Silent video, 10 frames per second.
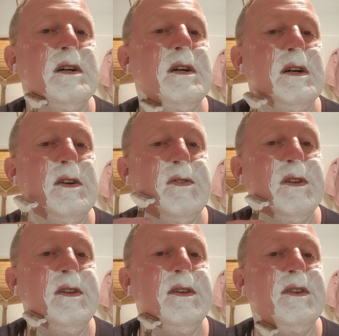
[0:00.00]

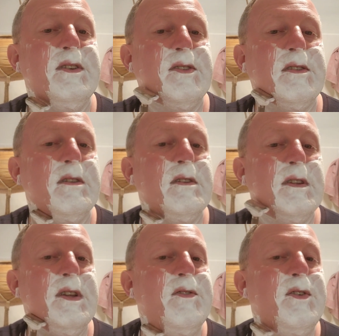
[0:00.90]
Hopefully
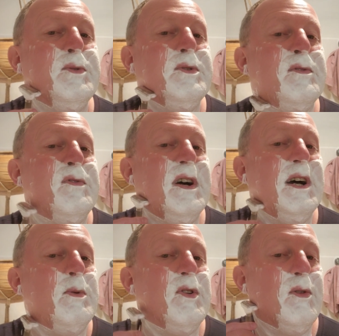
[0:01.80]
they're few and
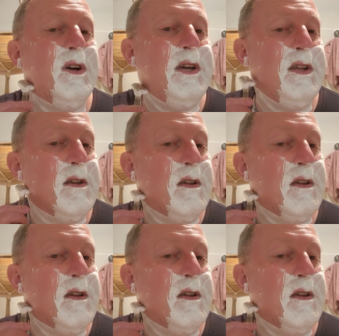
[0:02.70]
far between.